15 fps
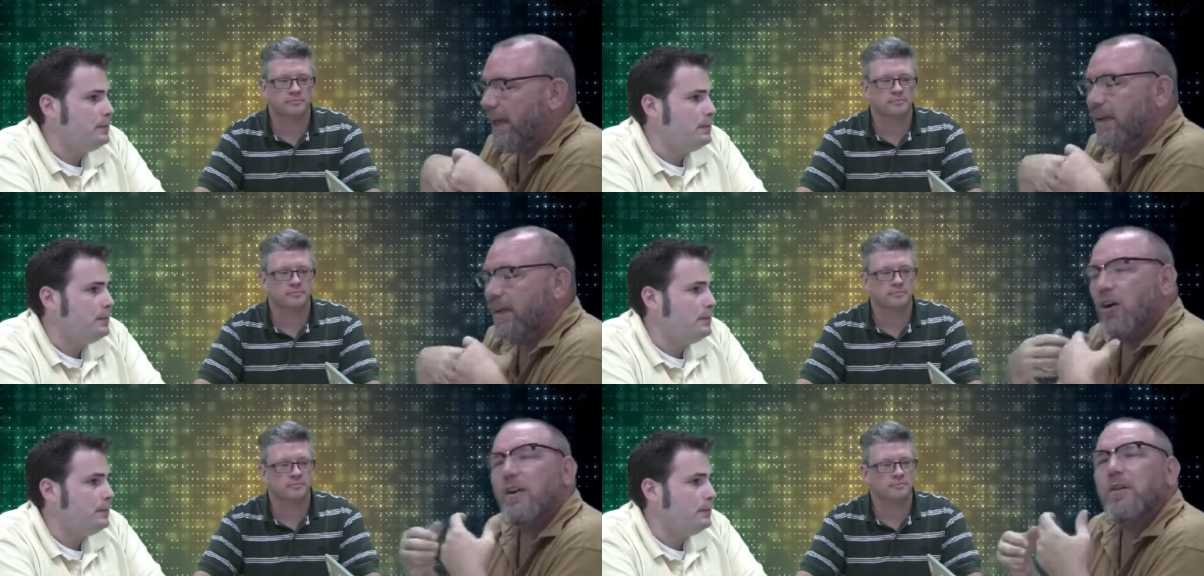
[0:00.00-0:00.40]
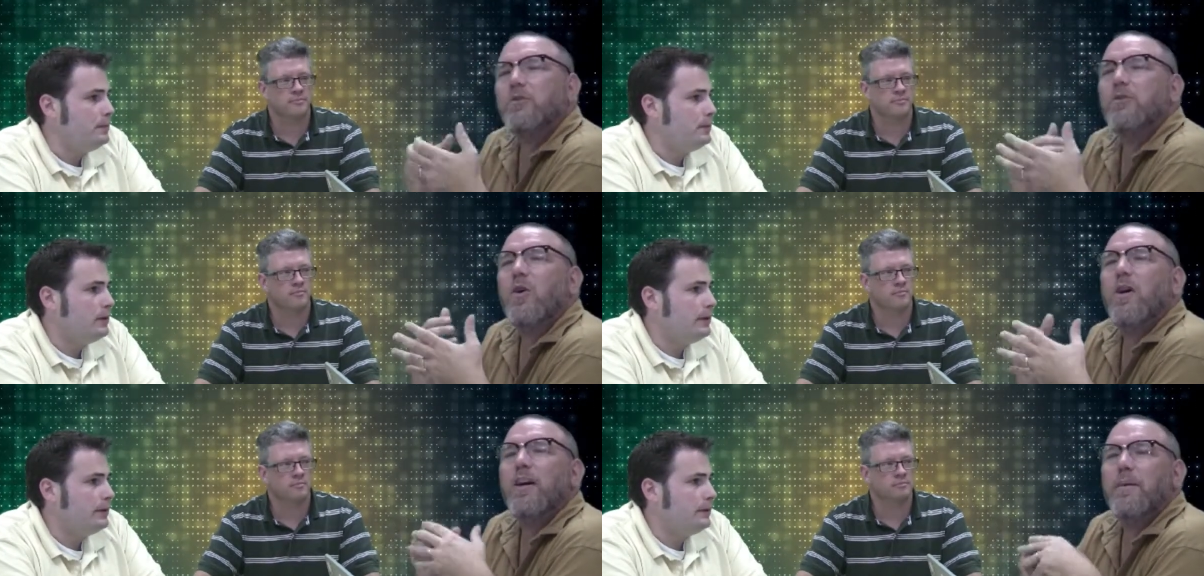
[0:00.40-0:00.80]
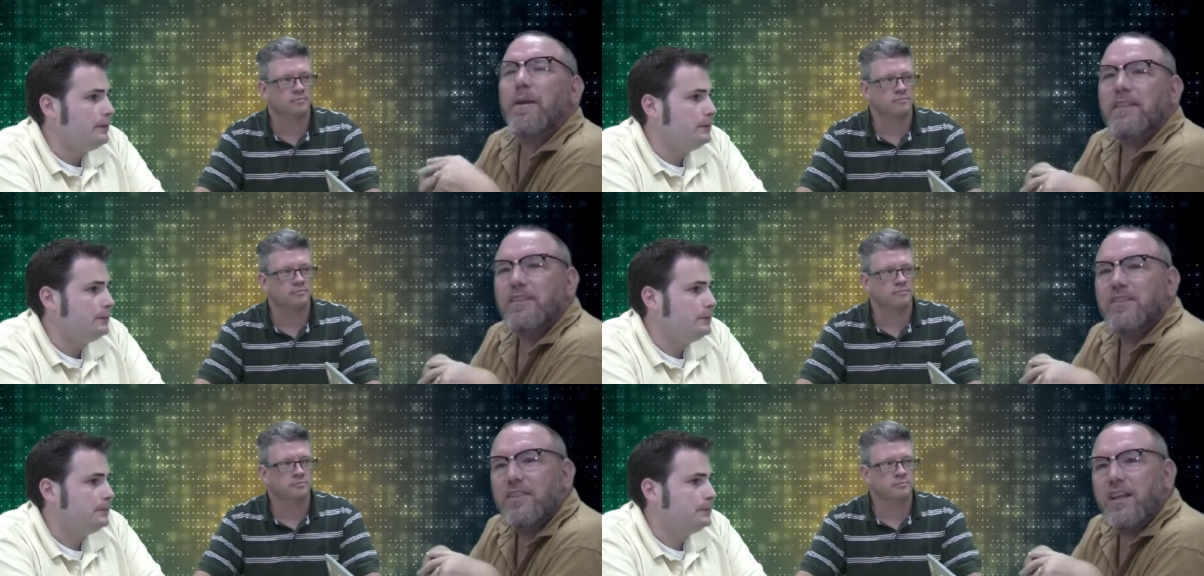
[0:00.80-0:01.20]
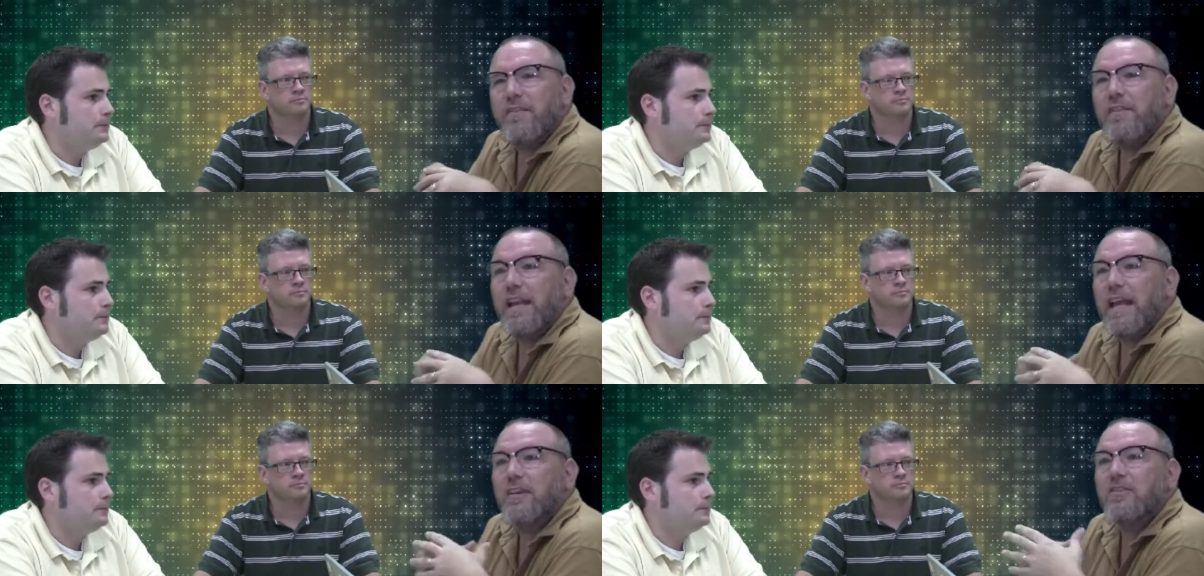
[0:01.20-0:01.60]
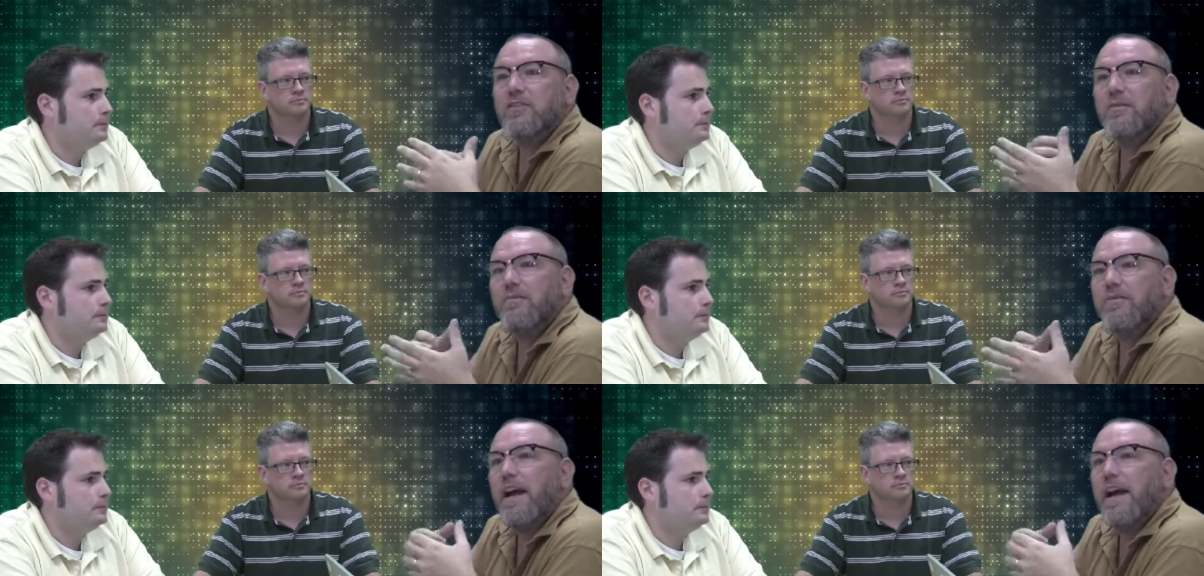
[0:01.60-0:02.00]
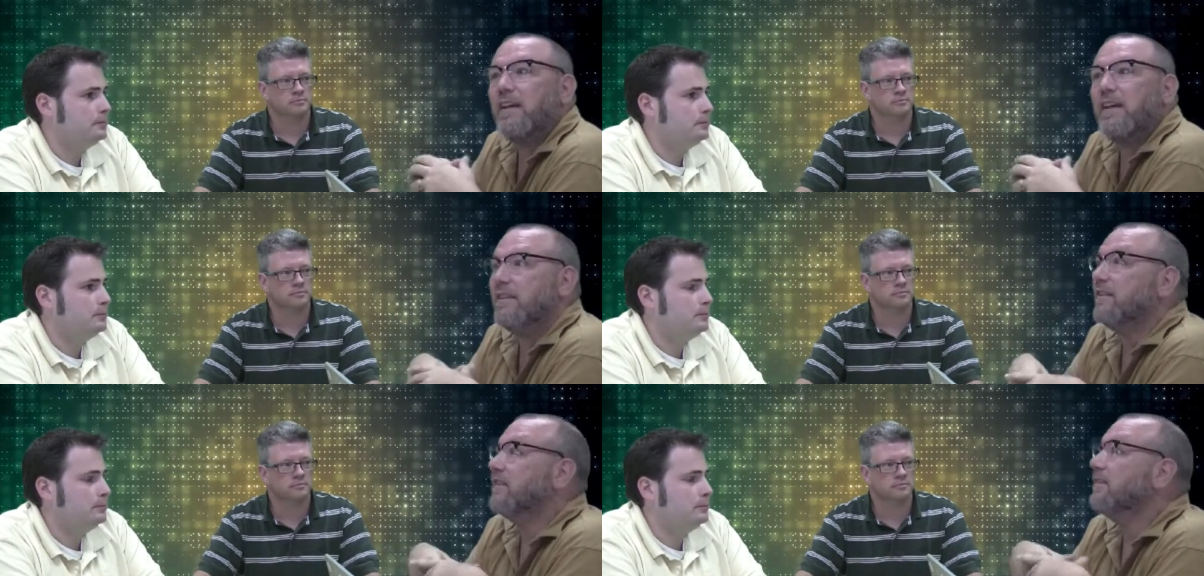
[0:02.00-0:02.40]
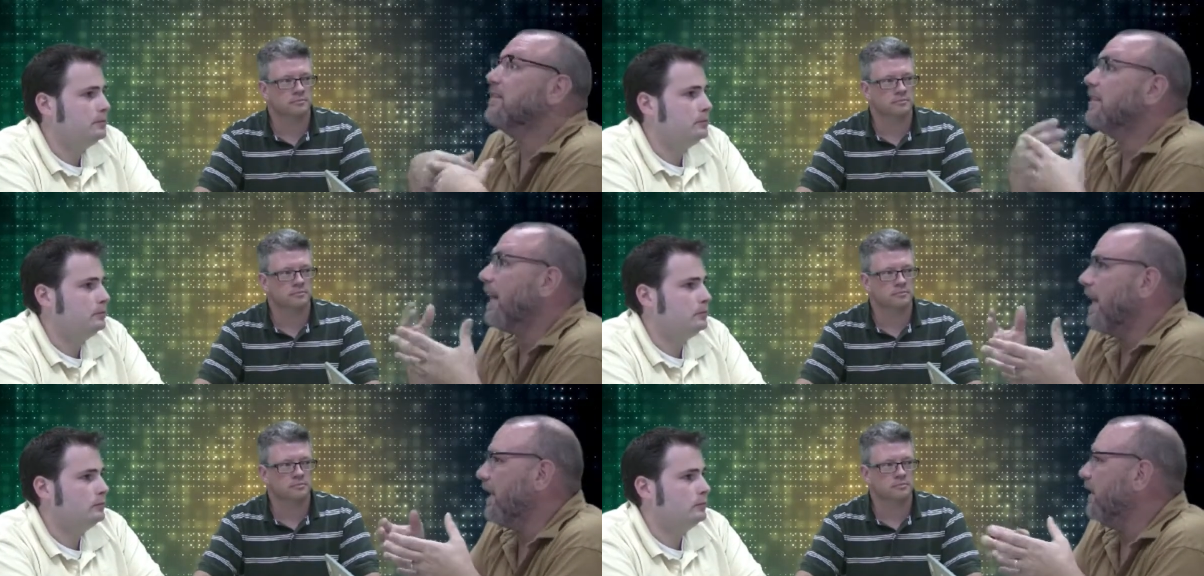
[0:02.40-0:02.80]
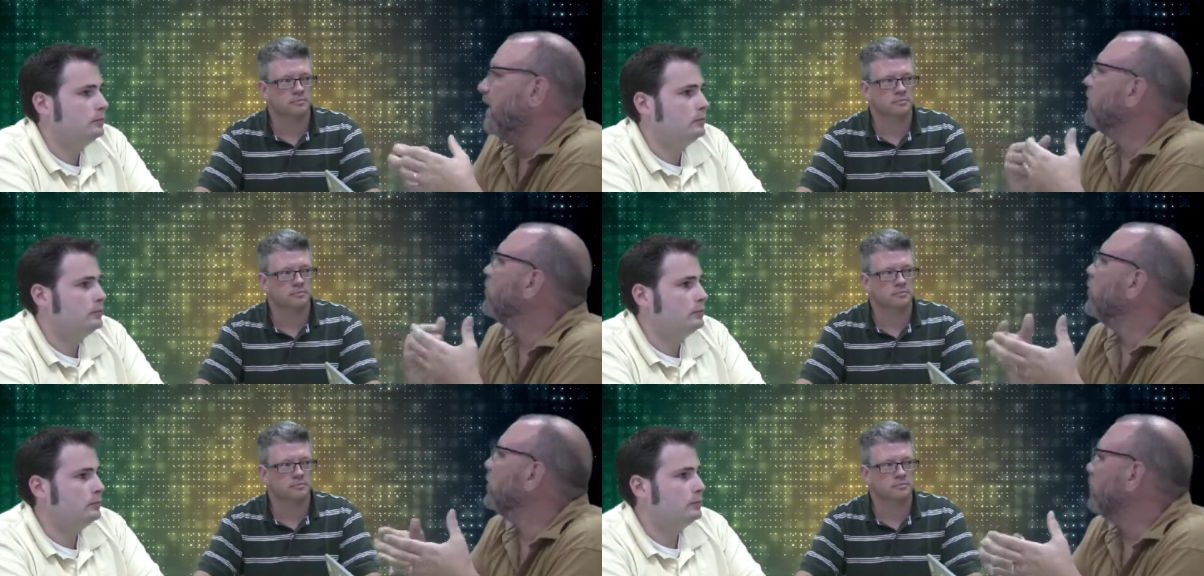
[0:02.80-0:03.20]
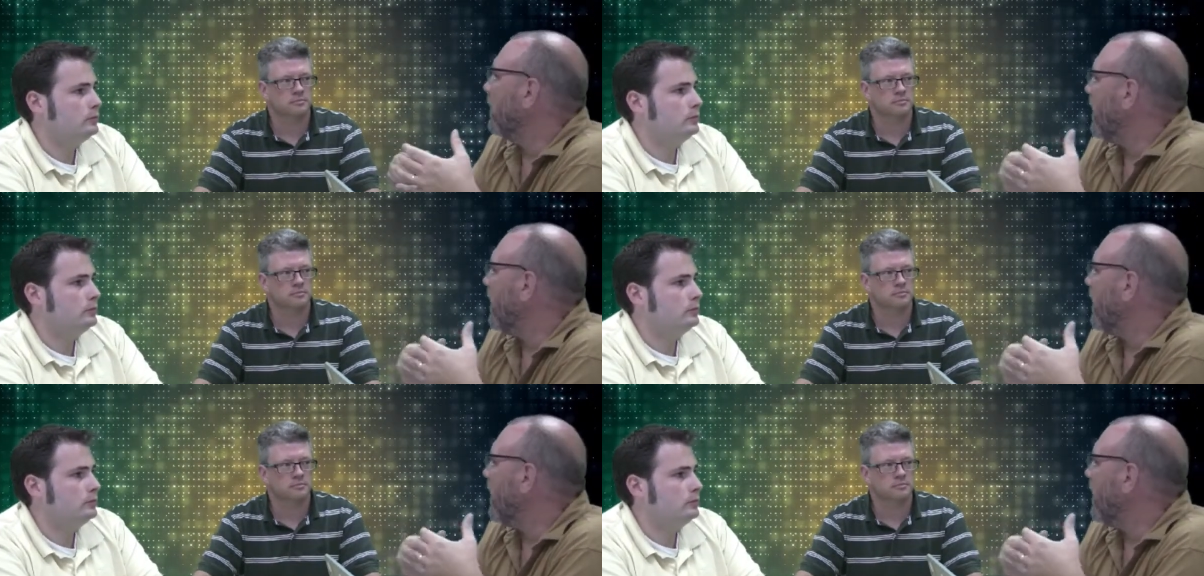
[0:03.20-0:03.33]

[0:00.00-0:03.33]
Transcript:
Speaker 1: and Gardner was talking about this stuff and how some faculty say, let's do